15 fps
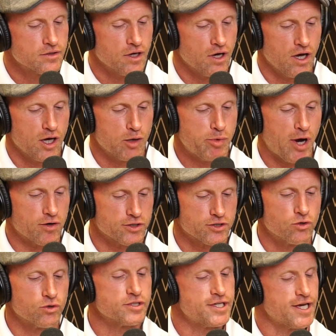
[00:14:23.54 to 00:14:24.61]
Uh, powder
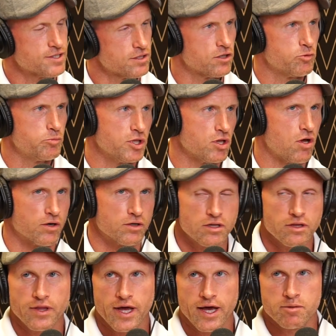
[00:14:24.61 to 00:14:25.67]
coating takes a little bit longer
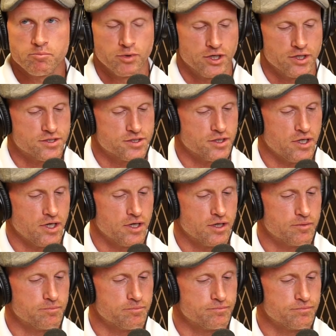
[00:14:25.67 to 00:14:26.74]
than that, but
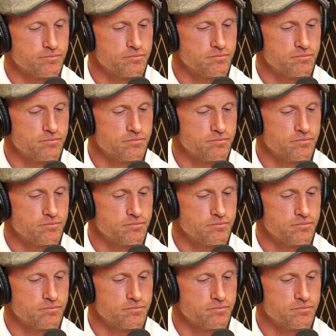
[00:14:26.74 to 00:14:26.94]
um,